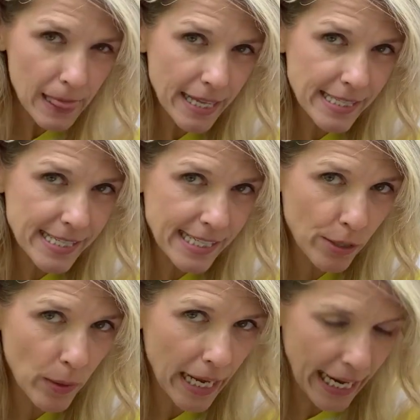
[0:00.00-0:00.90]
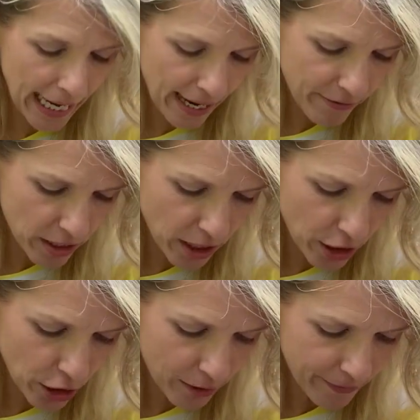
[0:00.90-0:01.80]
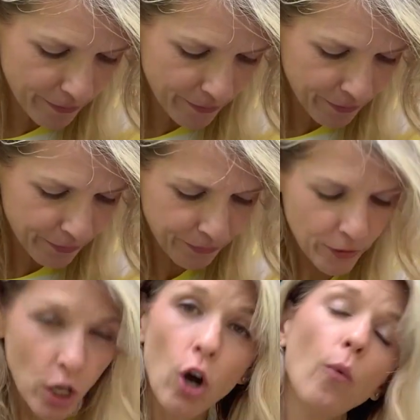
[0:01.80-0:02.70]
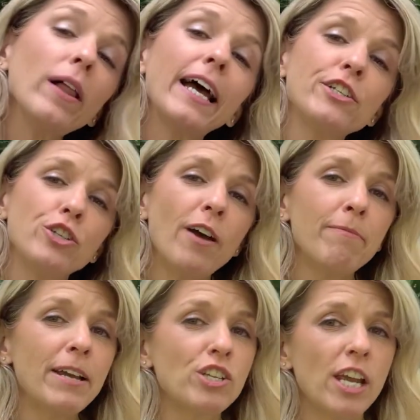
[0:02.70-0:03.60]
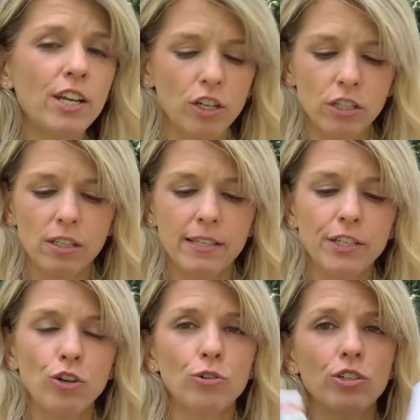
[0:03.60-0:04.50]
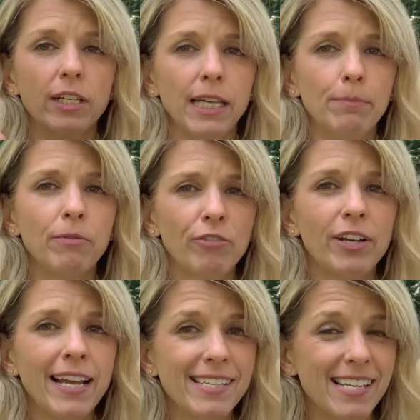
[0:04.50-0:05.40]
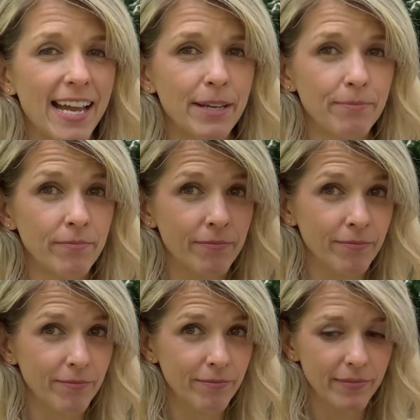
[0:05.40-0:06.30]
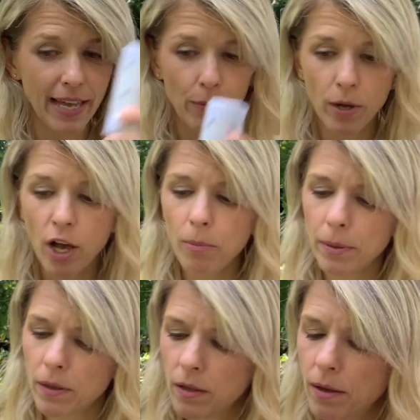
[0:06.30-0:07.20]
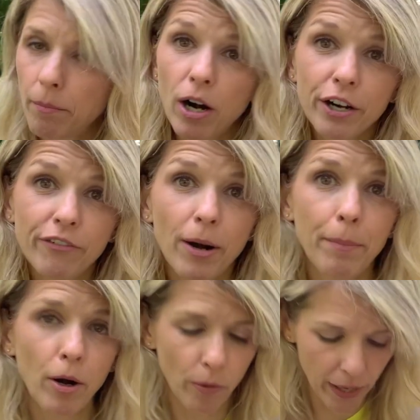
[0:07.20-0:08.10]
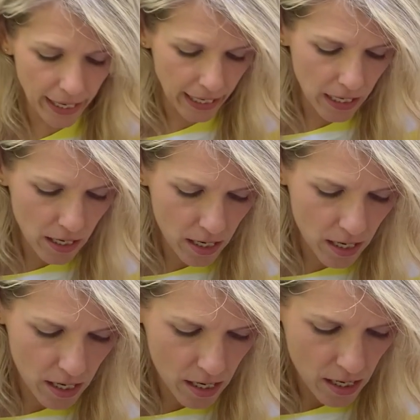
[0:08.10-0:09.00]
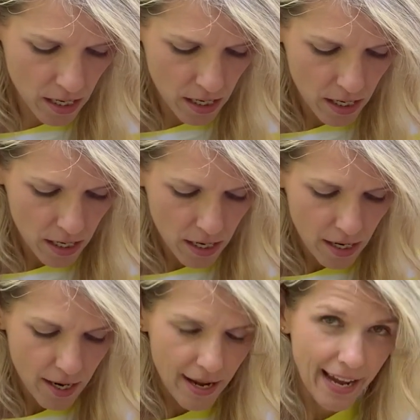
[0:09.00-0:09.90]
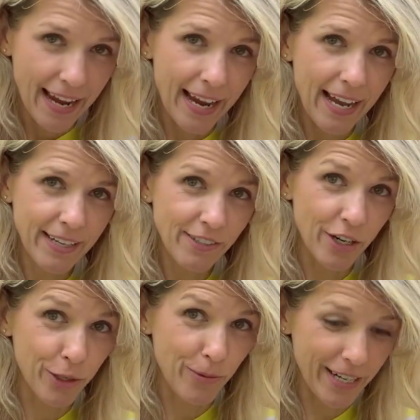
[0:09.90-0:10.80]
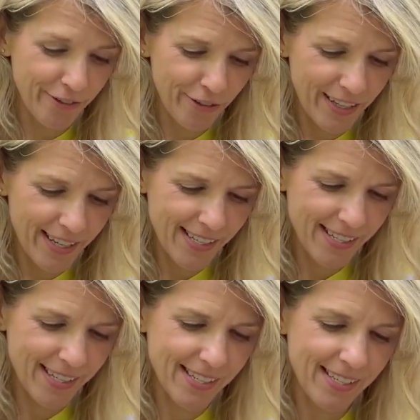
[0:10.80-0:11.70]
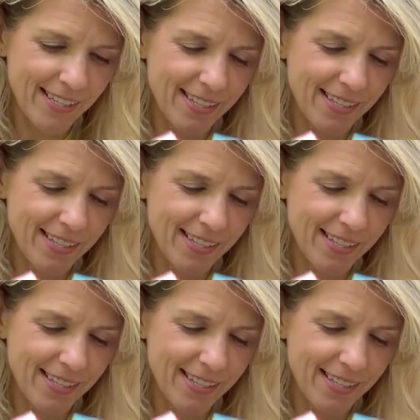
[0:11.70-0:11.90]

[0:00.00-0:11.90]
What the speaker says: Let's see what I have in here. Well, I do have my shakers because I told you to keep them for next time. That will help part of our parade. And are you ready for this?